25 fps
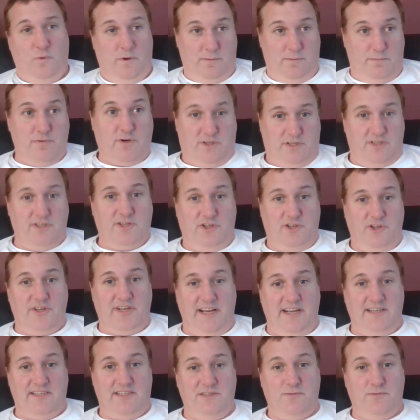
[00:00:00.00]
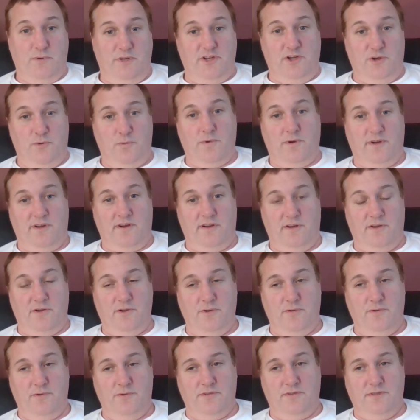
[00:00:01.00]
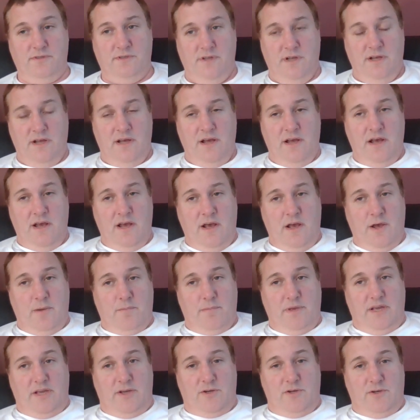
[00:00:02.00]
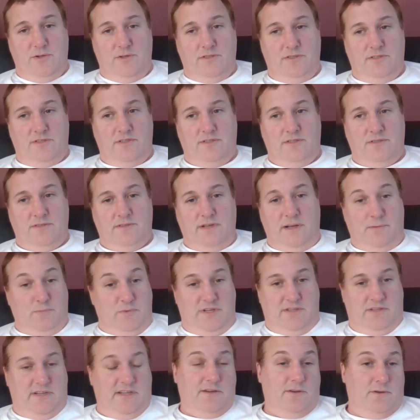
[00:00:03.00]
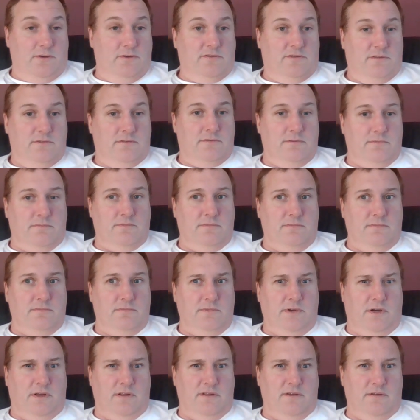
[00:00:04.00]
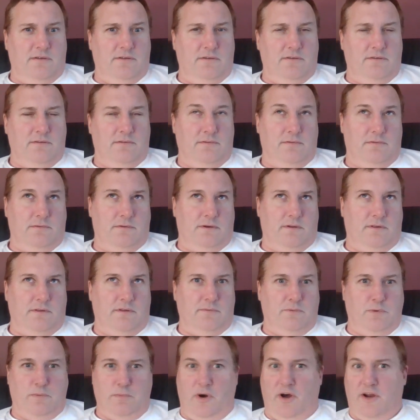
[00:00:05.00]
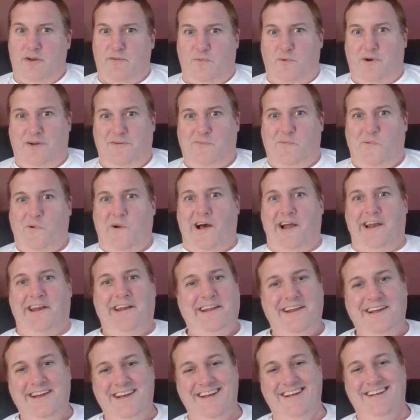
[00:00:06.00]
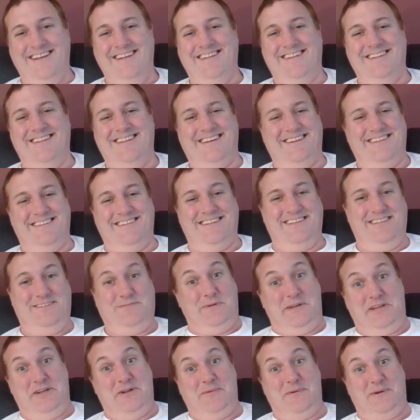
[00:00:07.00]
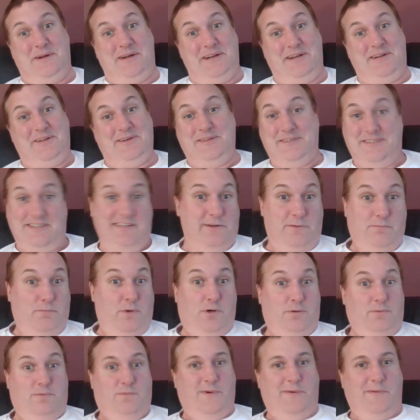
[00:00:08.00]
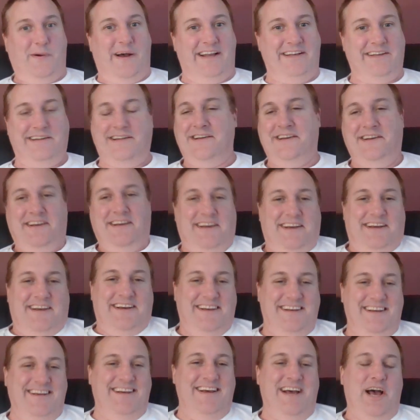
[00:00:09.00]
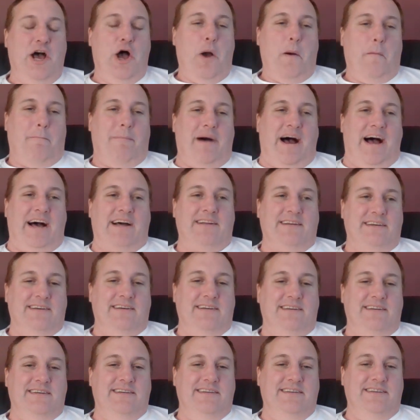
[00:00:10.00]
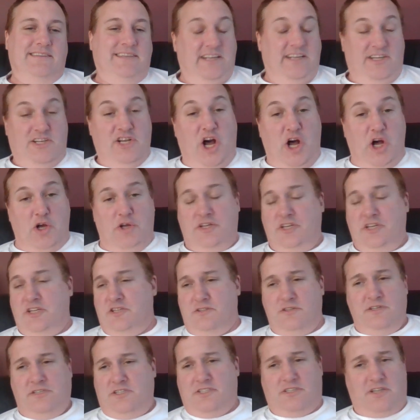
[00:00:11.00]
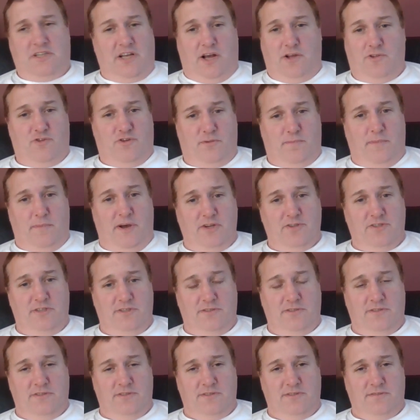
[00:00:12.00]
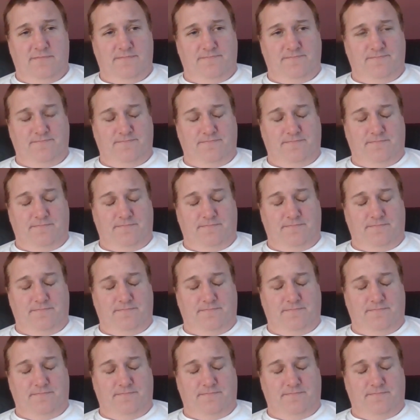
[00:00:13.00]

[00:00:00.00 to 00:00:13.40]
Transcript: we would prosecute cases we knew we were going to lose because, and we did lose them. I think we might have won one that we knew we were going to lose, and then, oh, we won. But you just go through the motions,